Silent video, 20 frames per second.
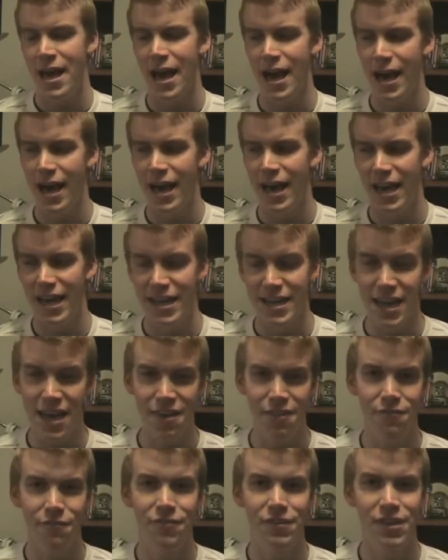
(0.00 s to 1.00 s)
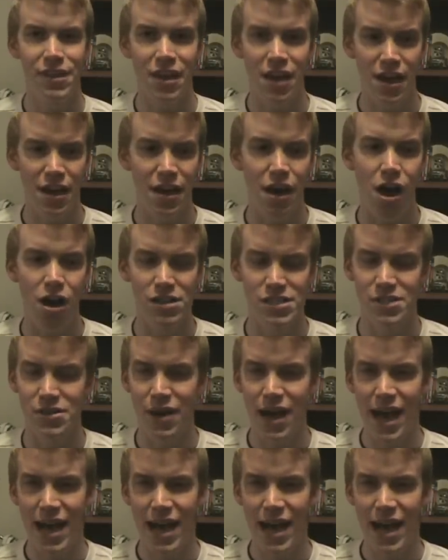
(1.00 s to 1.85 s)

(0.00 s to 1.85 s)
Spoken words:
Nathan Fillion also